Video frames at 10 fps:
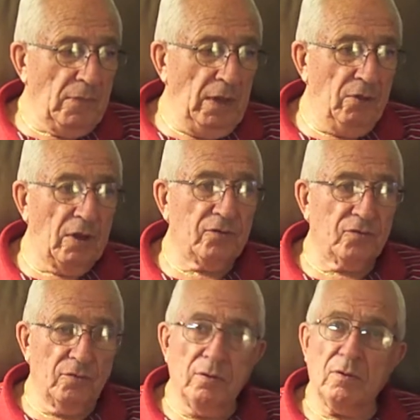And
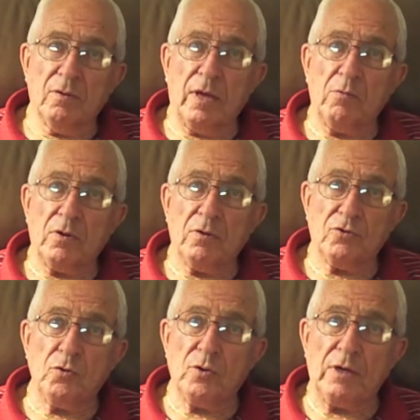thus, they were
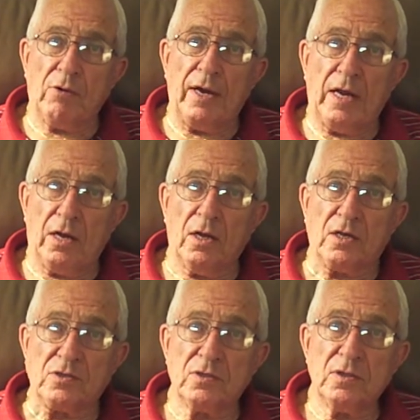shooting right at
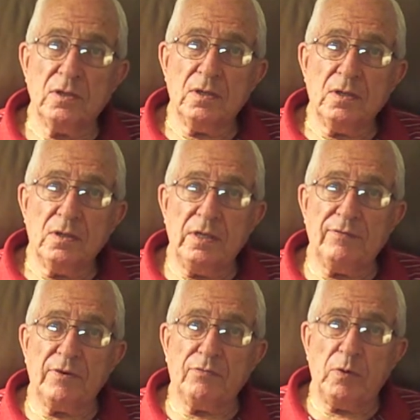us,
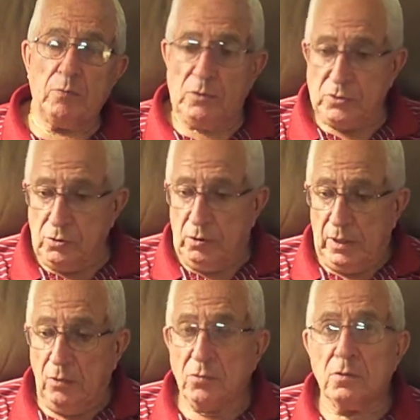even if we were just going
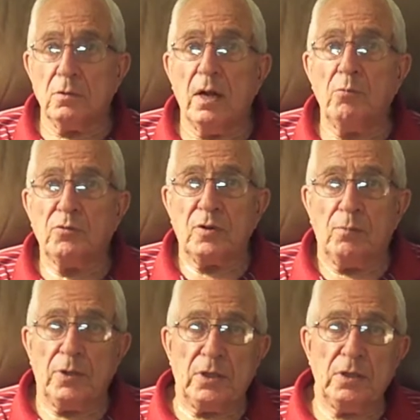out to help
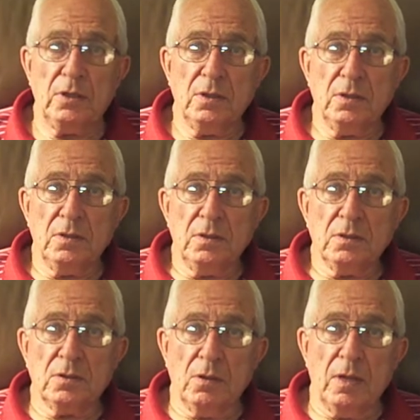somebody.
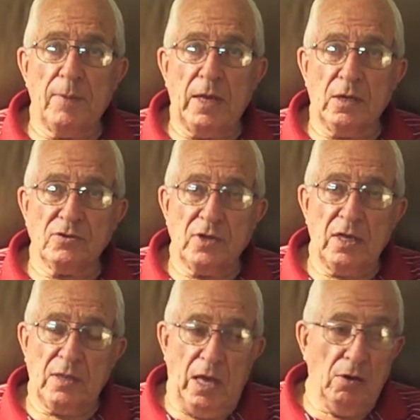So they made us
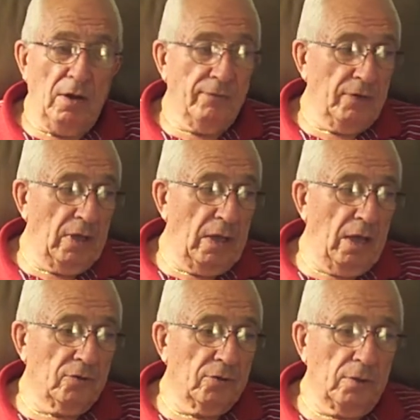take that off, and they
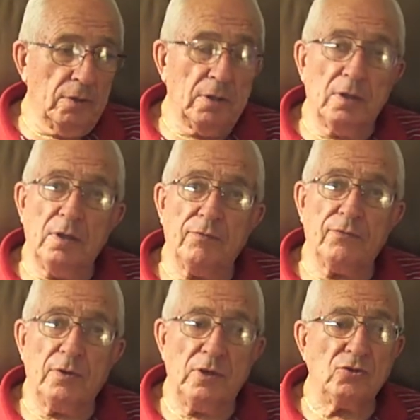actually
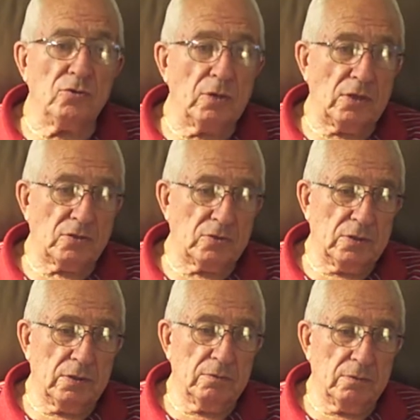issued us
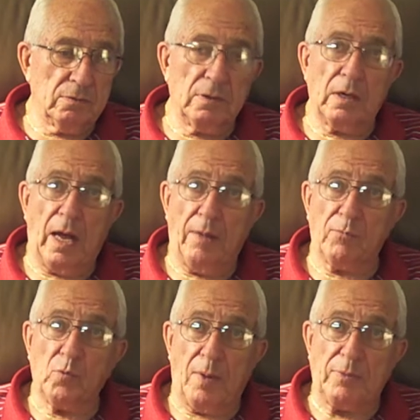
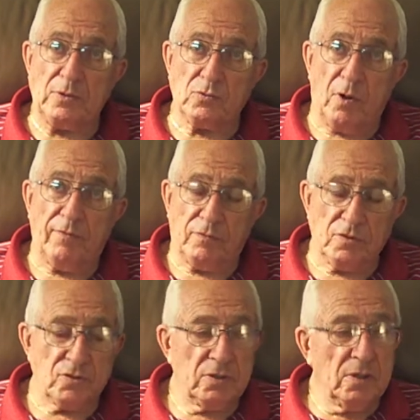armed weapons,
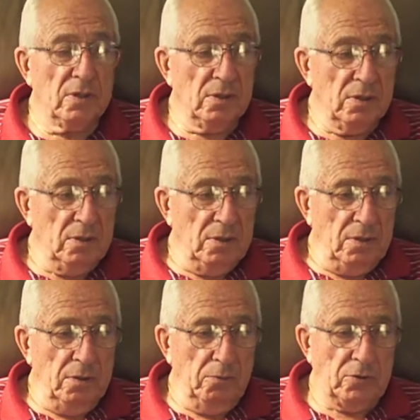rifles,
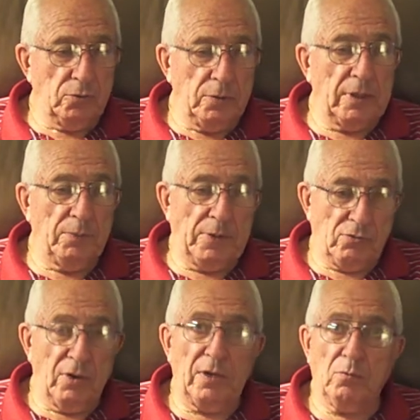which we had been
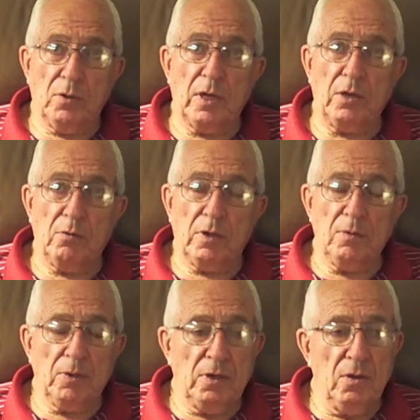trained with anyway.
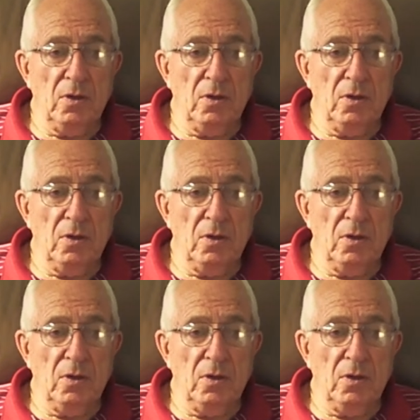But